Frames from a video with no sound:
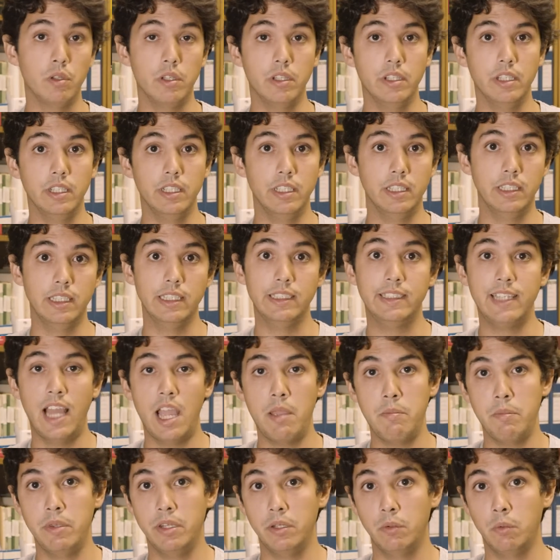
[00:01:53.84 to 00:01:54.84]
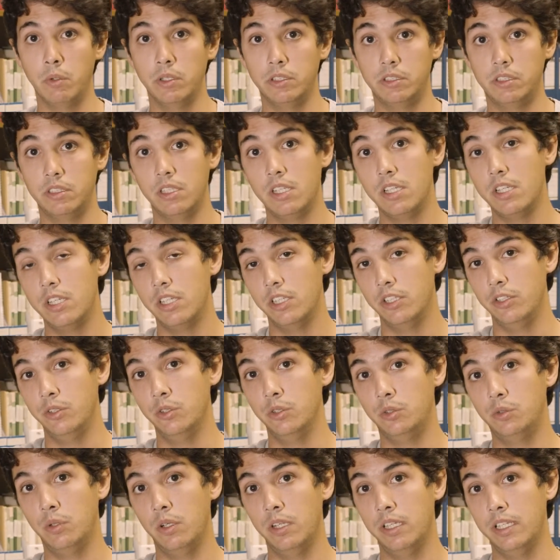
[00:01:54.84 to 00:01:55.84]
the timing was
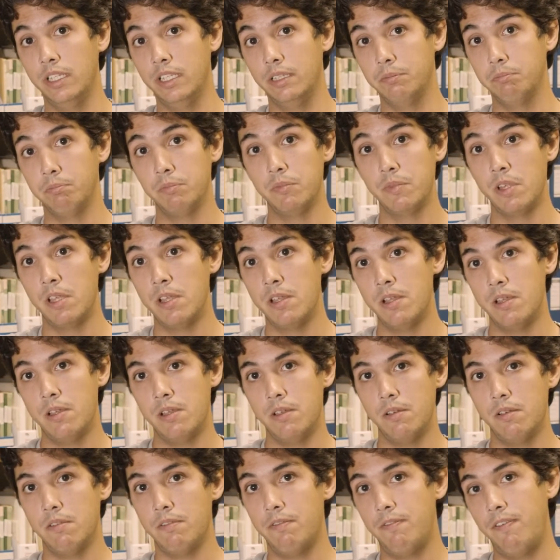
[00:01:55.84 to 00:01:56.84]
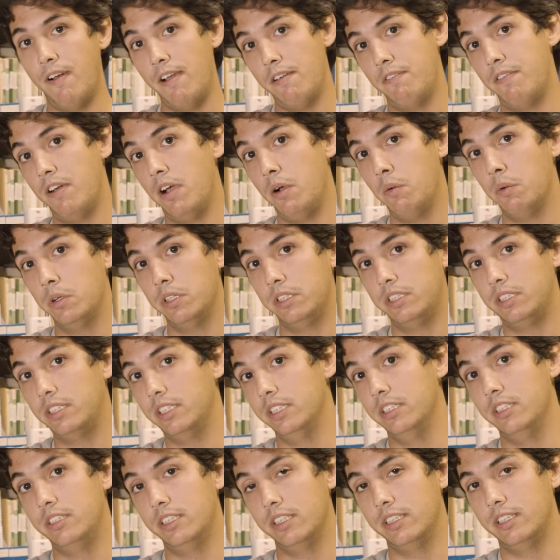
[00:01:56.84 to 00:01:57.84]
usually 5 hours
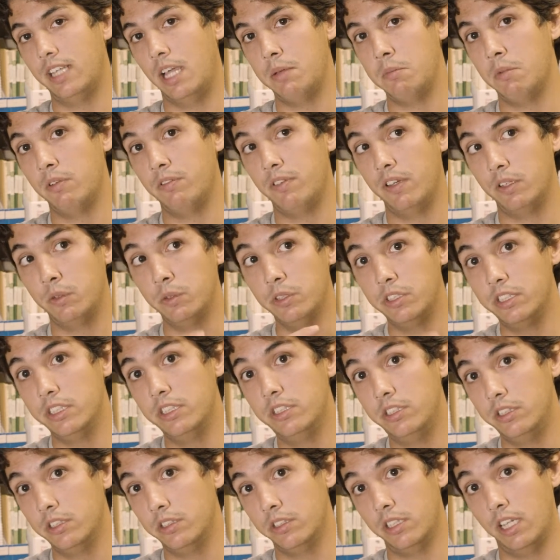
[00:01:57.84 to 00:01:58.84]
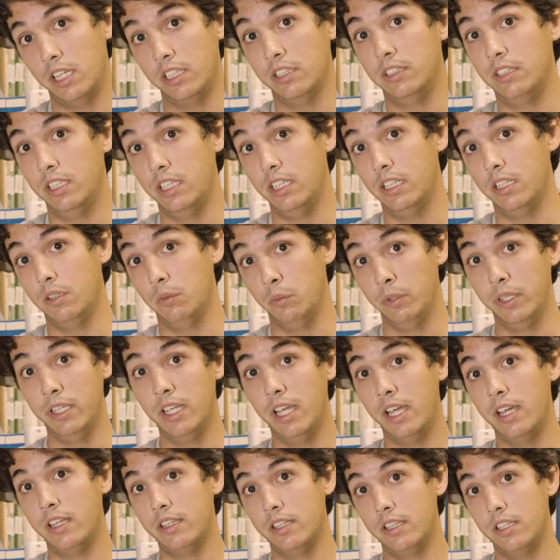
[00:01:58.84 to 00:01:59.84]
since the time of acquisition until we
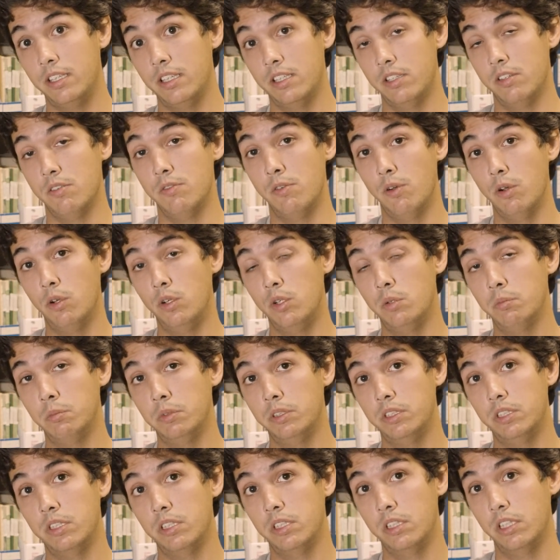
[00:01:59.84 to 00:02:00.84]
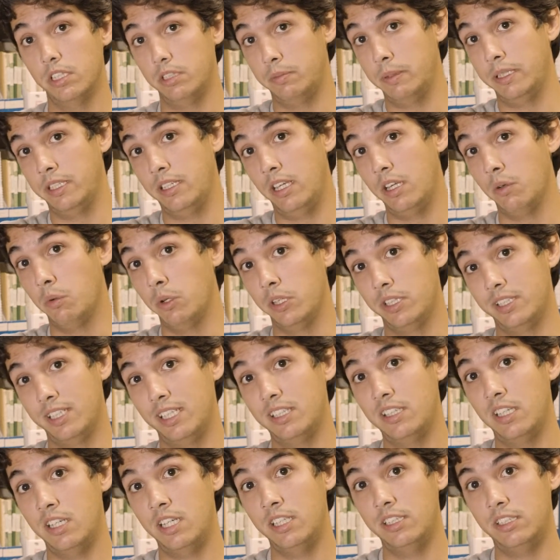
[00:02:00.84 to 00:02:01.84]
had the volumes, especially with
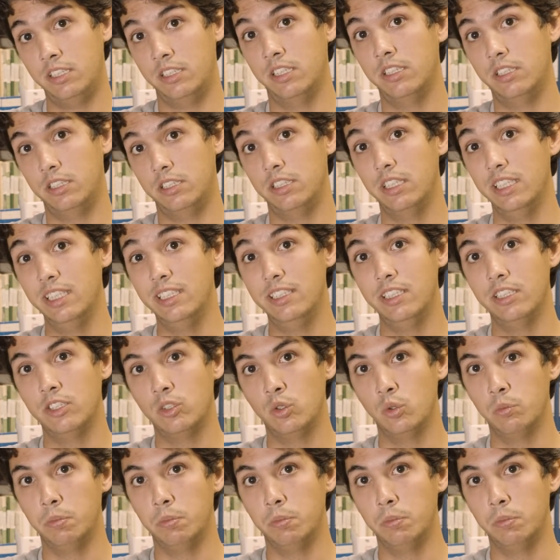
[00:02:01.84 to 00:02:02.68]
satellites, that's easier to